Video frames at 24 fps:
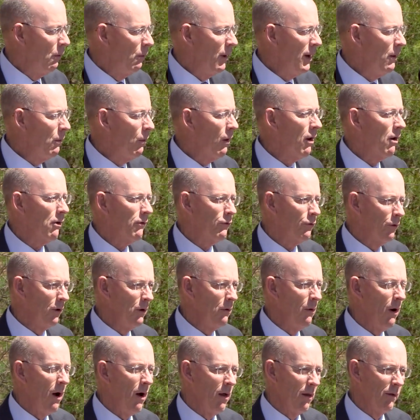we worked
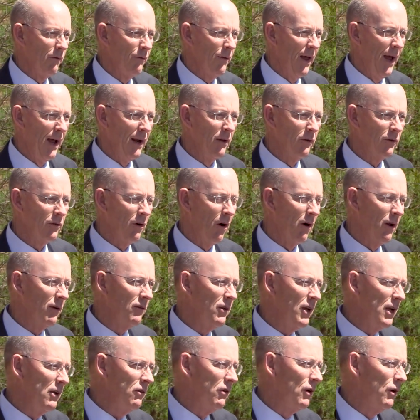through all of that and
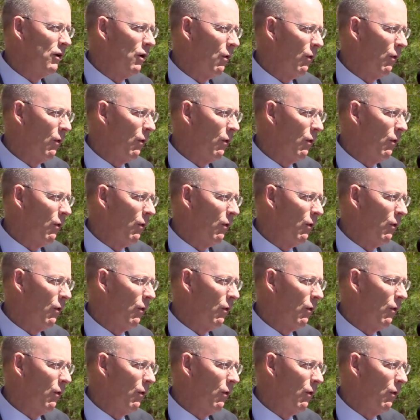started teaching